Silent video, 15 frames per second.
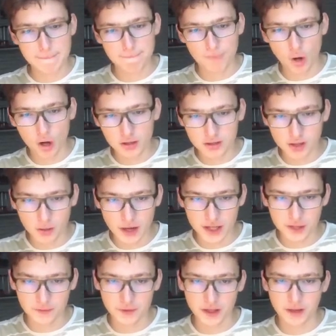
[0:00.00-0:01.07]
also
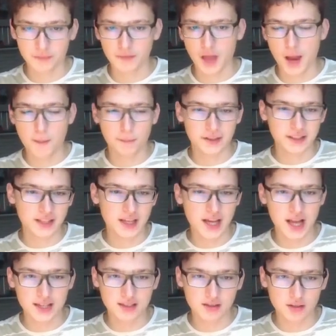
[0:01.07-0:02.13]
h three, but he
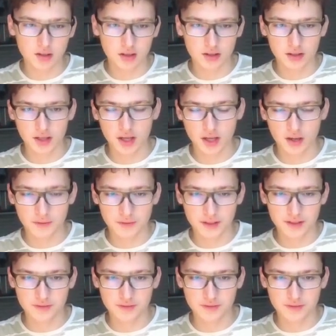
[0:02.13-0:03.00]
hasn't got uh, the,